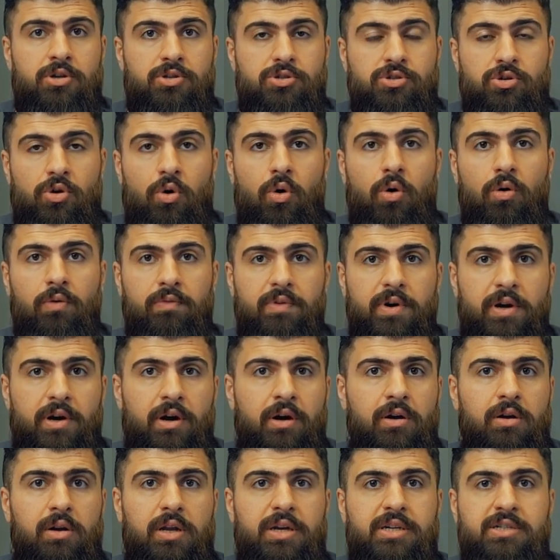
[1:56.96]
So
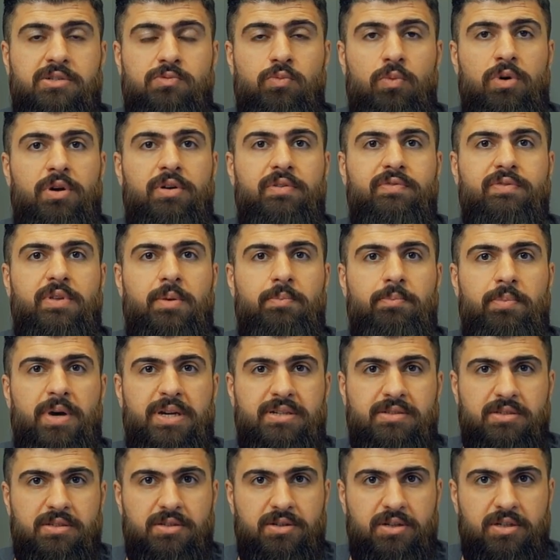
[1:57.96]
overall is one of the
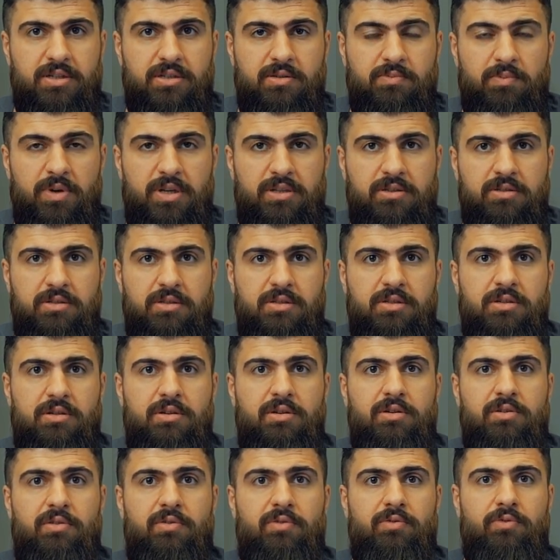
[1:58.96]
best treatments
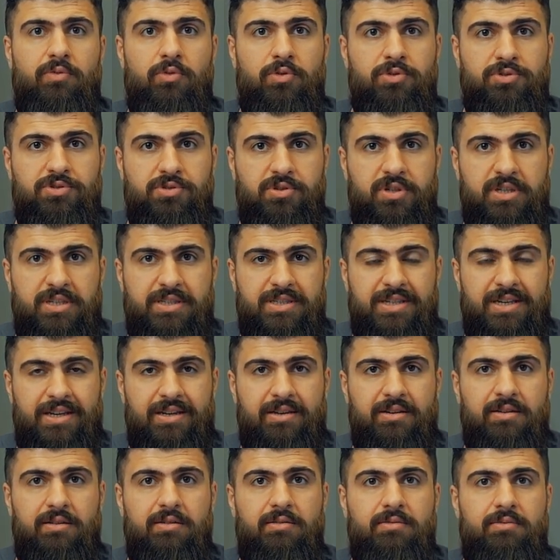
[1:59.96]
for
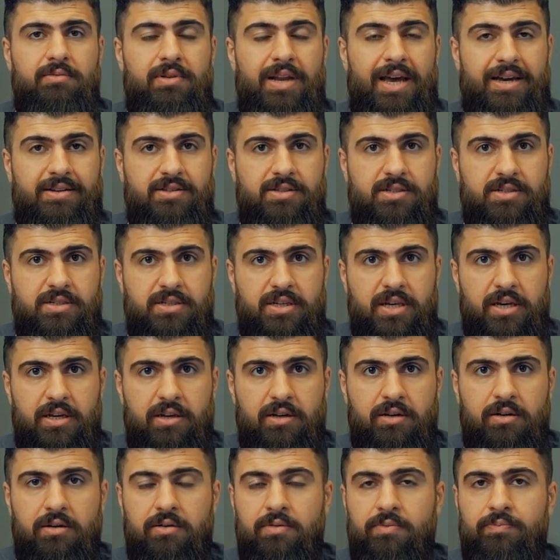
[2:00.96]
treating lax
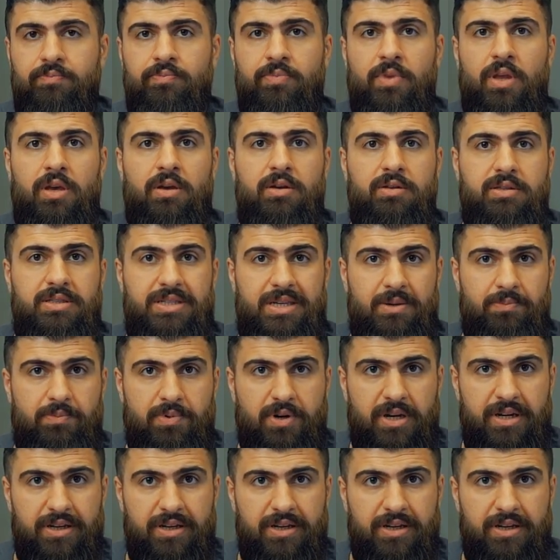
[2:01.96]
skin, deep